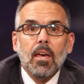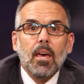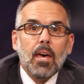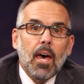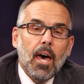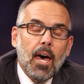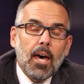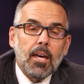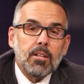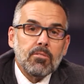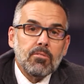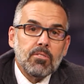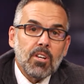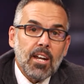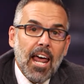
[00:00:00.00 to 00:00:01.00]

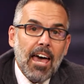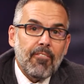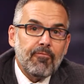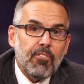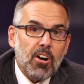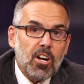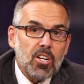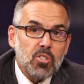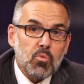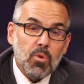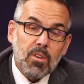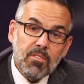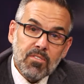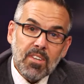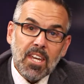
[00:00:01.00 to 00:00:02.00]
July 1st,
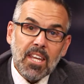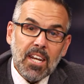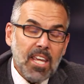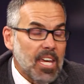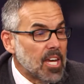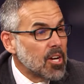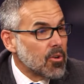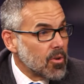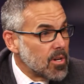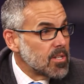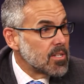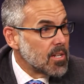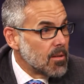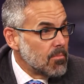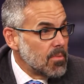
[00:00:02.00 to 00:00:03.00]
we've seen an increase
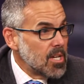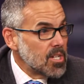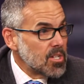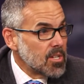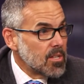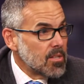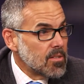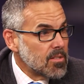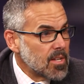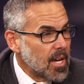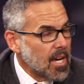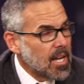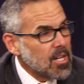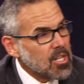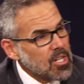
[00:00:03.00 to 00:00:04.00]
in admissions,
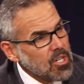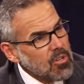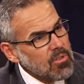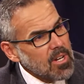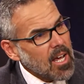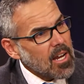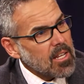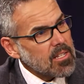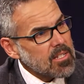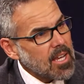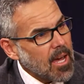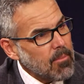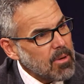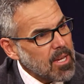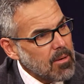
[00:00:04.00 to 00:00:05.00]
and can you tell us
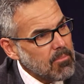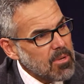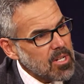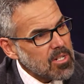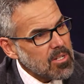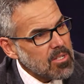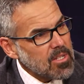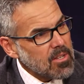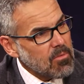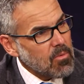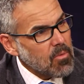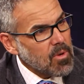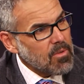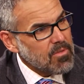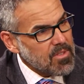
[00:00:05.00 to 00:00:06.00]
how many admissions
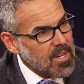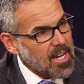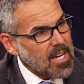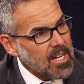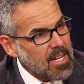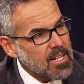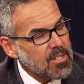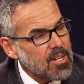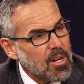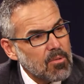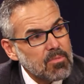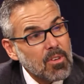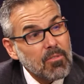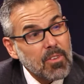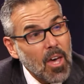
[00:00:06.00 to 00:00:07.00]
we've seen in
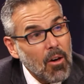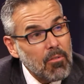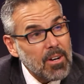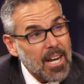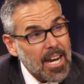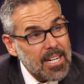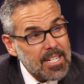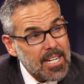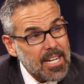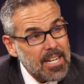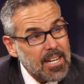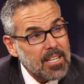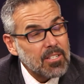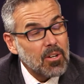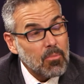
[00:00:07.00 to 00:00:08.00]
terms of COVID-19
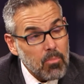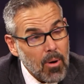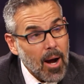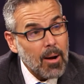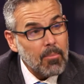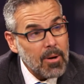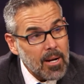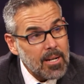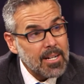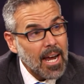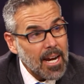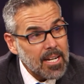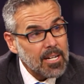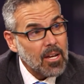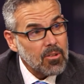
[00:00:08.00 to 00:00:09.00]
as their primary
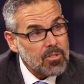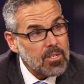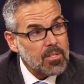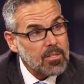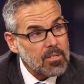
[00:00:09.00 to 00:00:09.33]
diagnosis